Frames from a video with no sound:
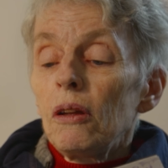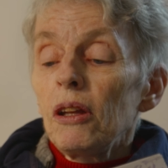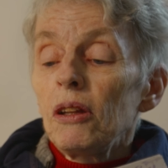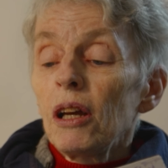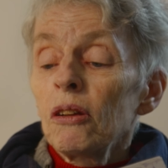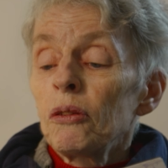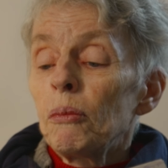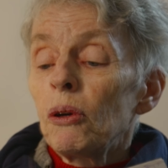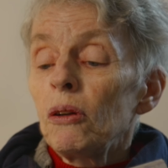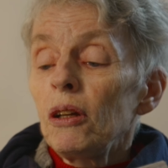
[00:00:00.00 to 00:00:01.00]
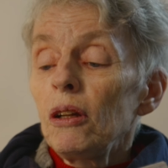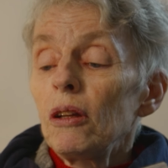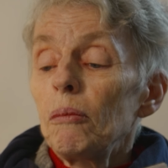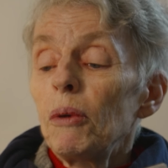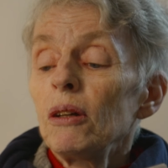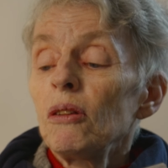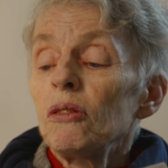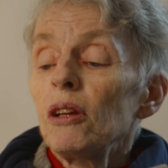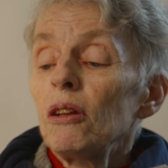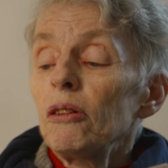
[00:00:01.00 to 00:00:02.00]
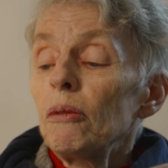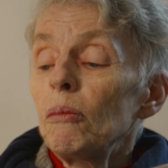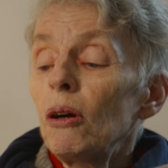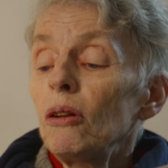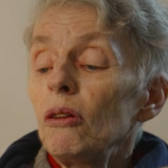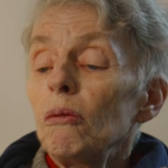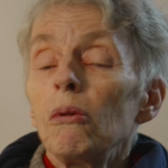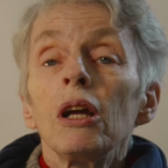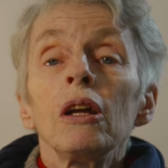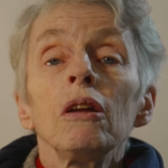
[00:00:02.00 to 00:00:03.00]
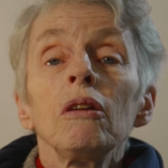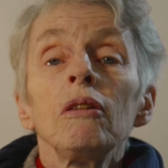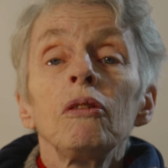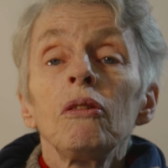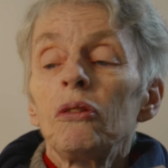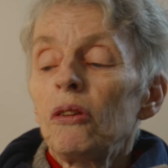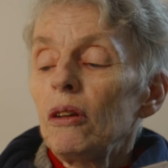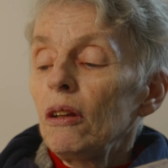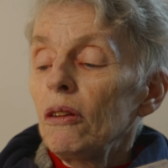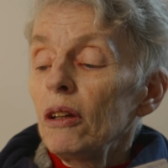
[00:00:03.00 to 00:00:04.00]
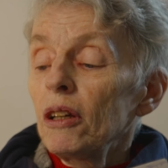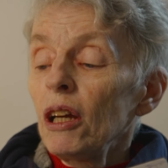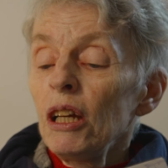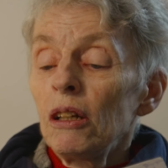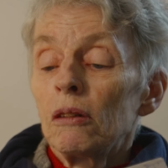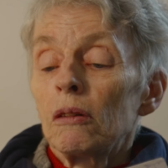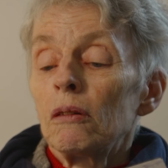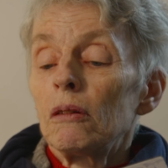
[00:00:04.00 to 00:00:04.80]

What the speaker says: The next morning the monks sent them on their way to see the king.